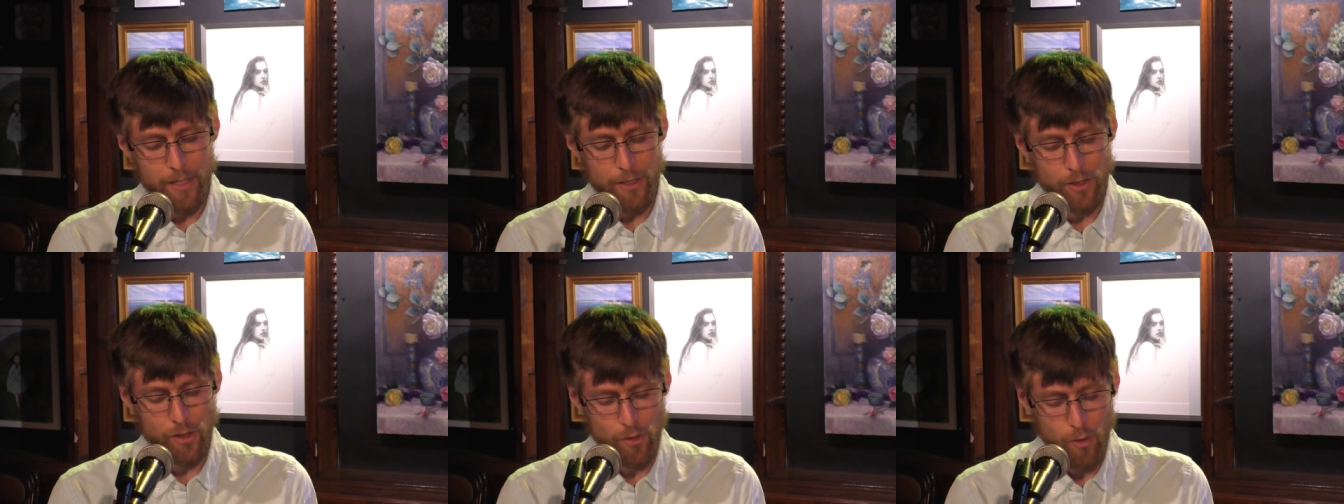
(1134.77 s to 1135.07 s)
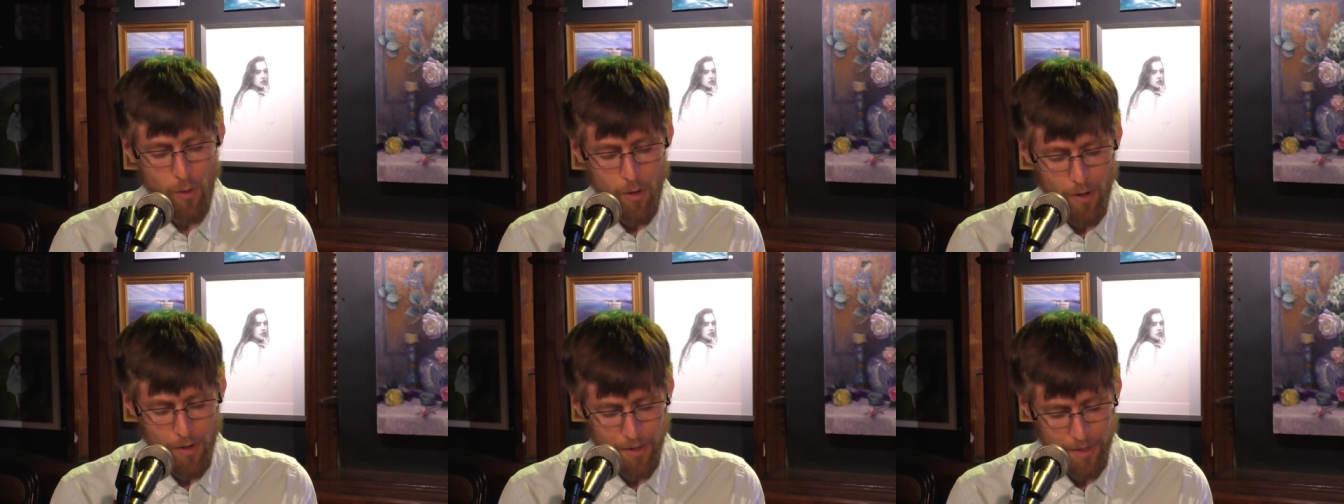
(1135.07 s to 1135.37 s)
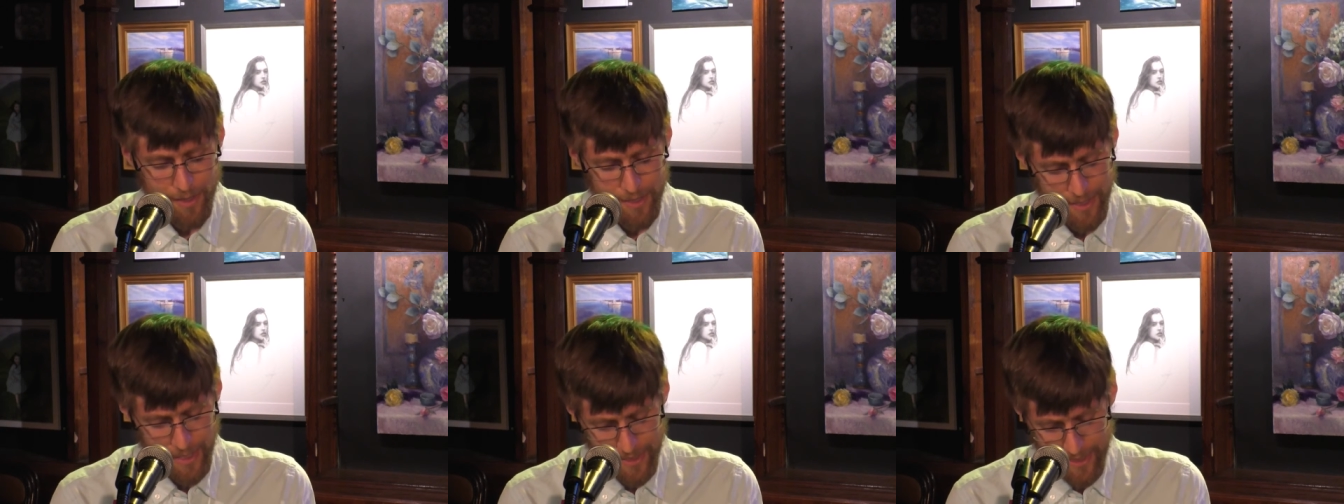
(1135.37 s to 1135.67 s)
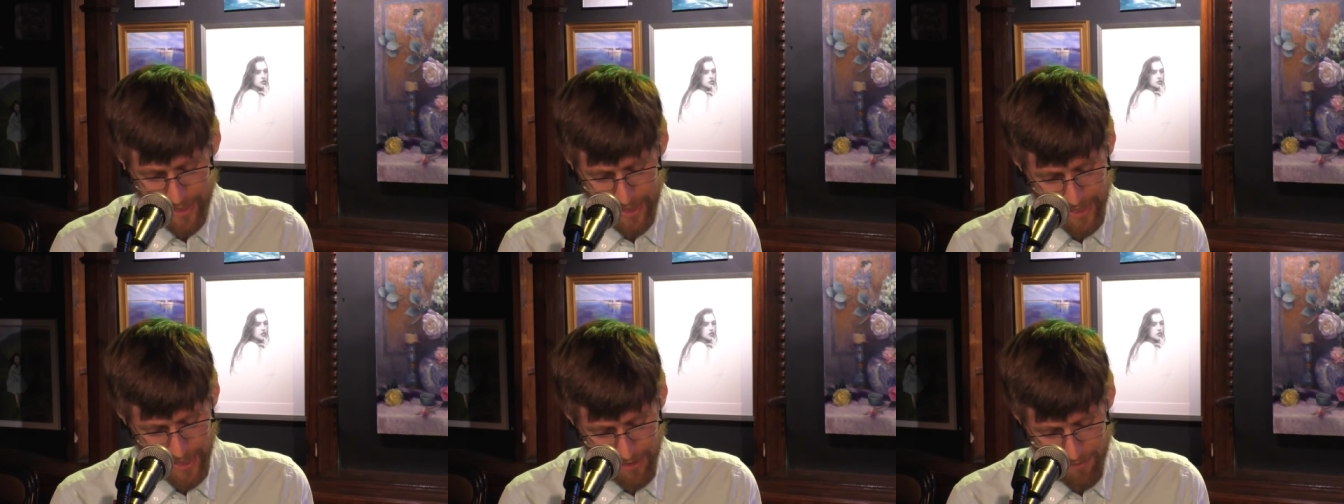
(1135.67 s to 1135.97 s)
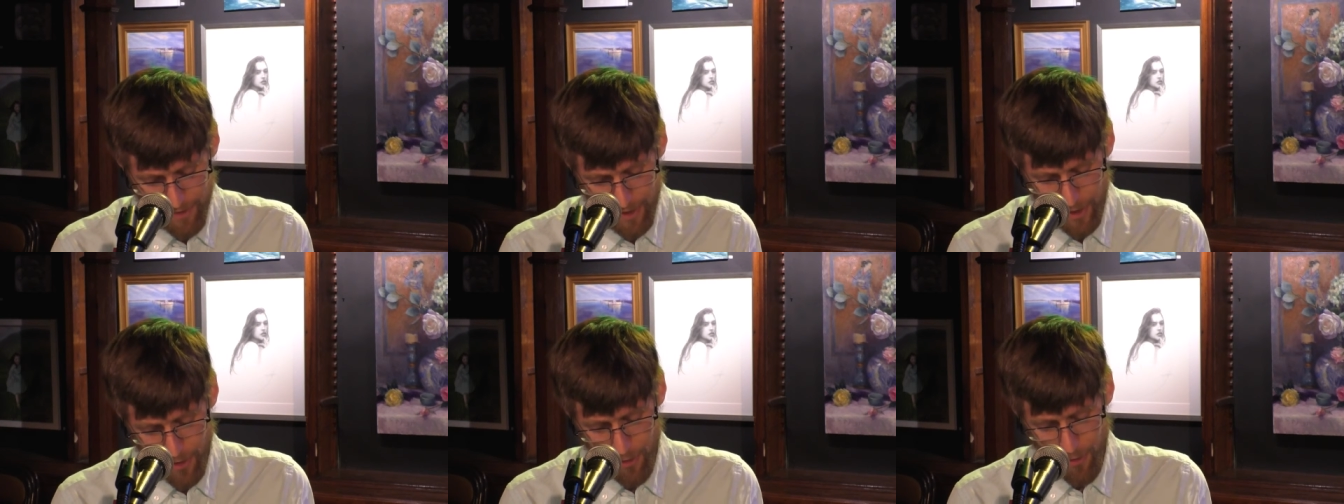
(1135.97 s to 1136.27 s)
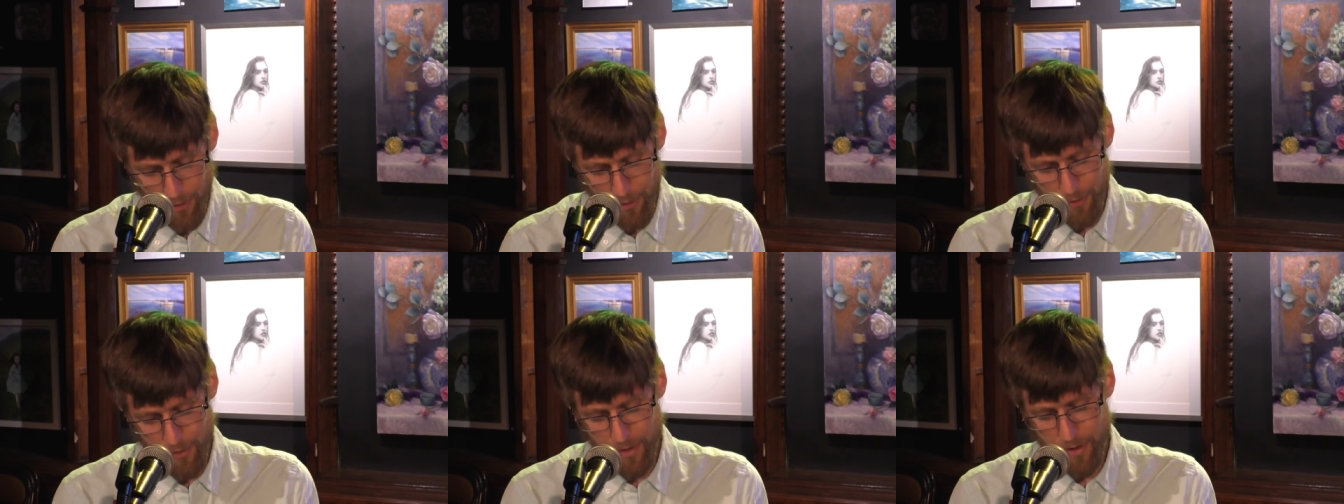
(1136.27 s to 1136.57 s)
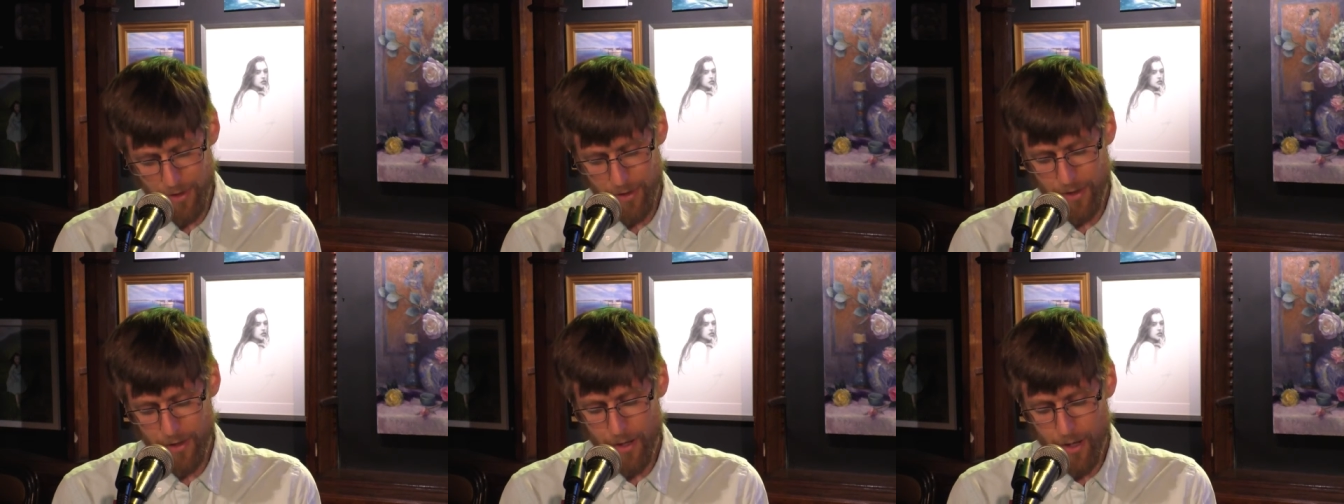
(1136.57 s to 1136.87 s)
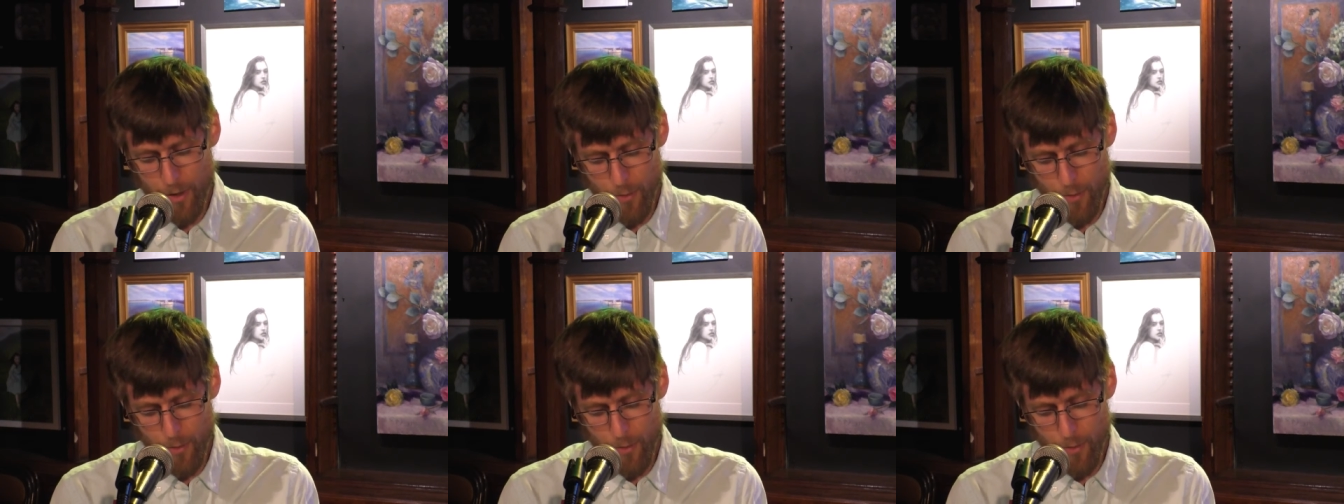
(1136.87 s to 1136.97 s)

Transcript: jaws onto living earth